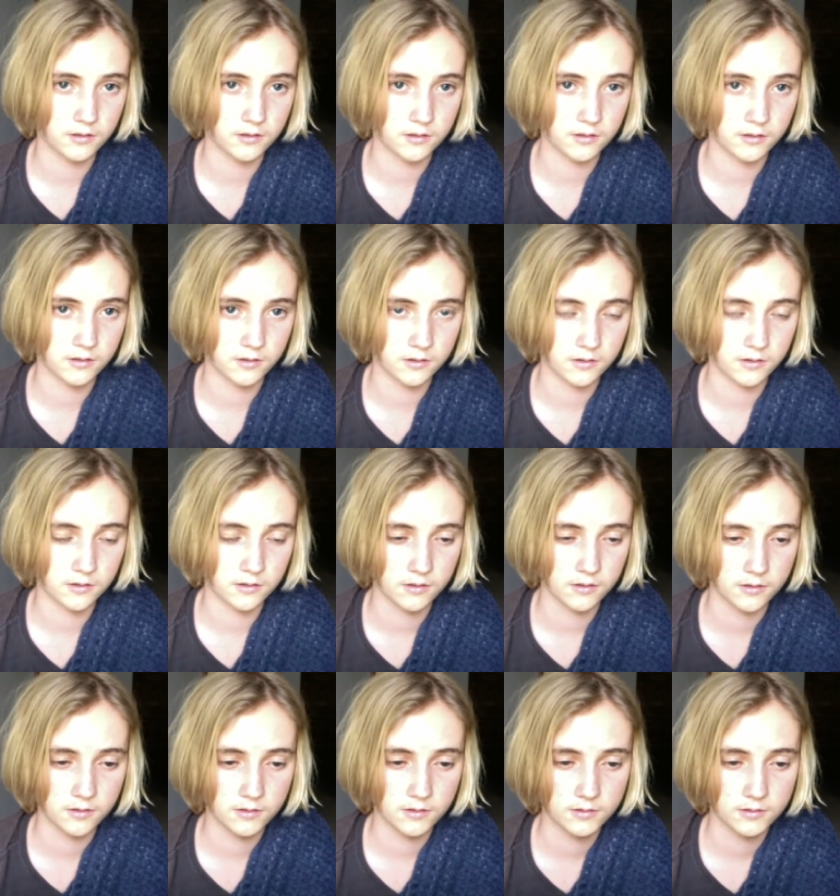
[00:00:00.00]
just
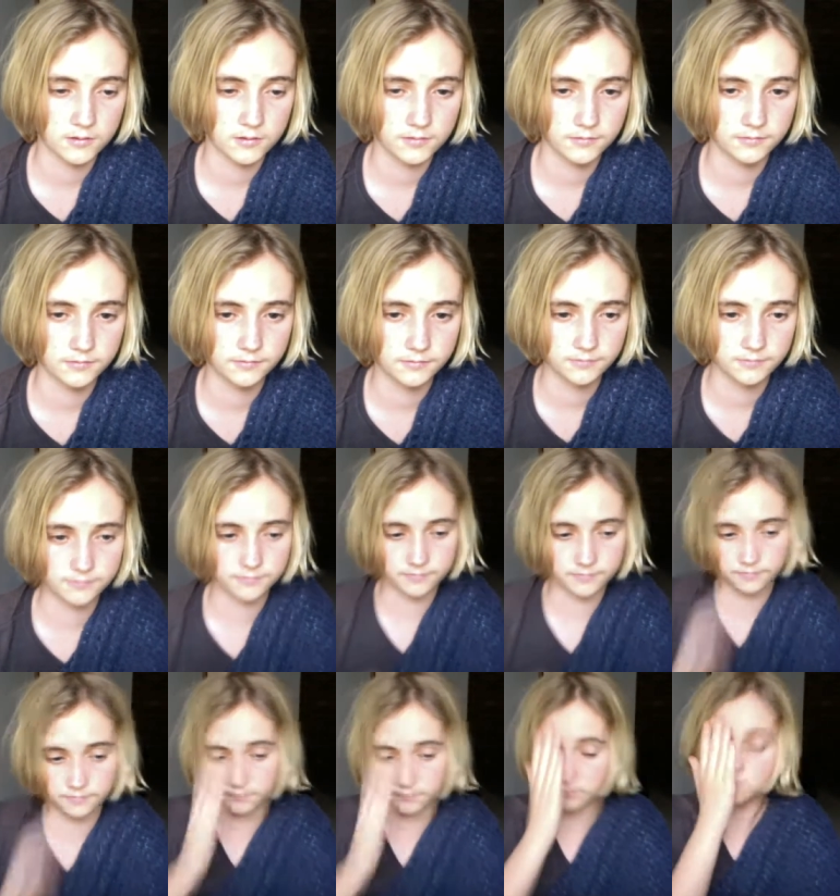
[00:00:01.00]
crap
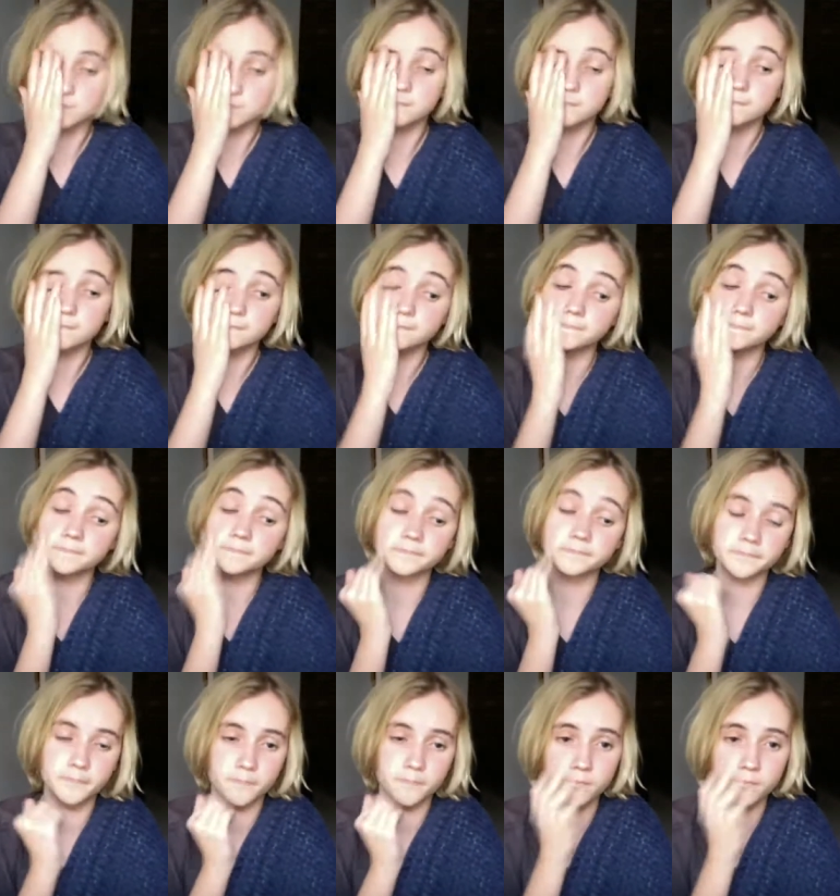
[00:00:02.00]
posted stuff,
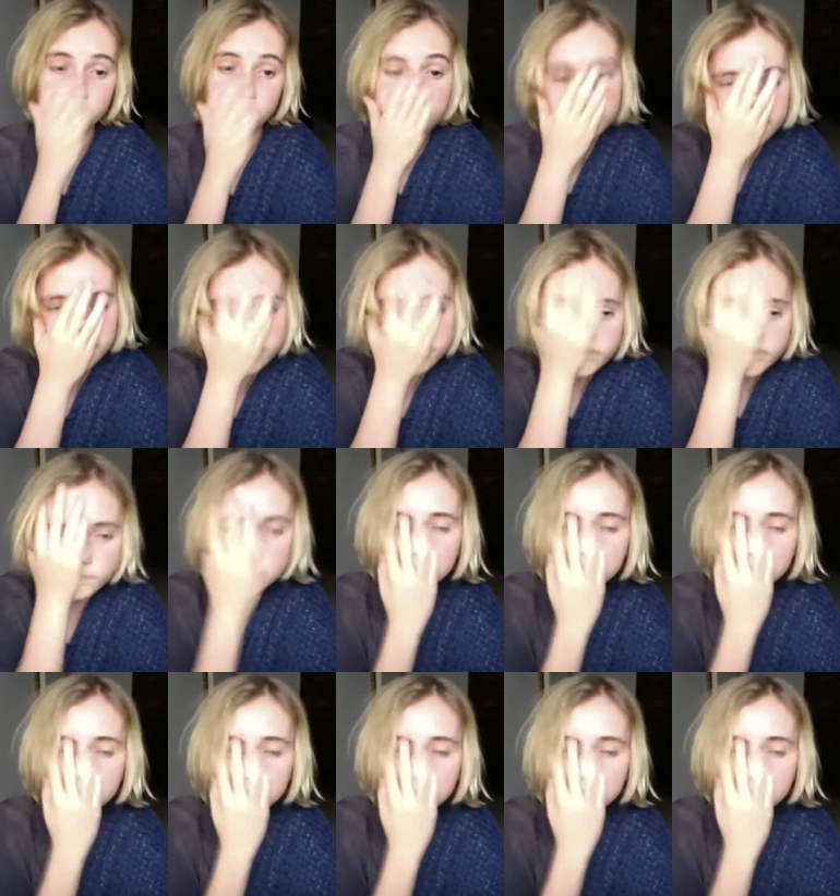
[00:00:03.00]
and also